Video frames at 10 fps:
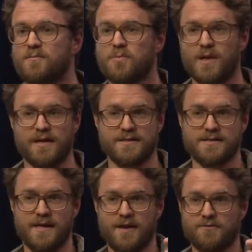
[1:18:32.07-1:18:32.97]

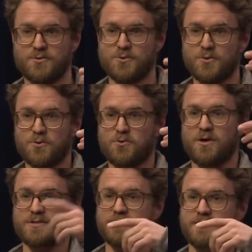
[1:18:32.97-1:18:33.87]
planets, they have to
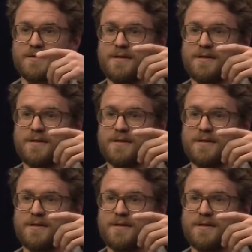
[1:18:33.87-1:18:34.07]
cross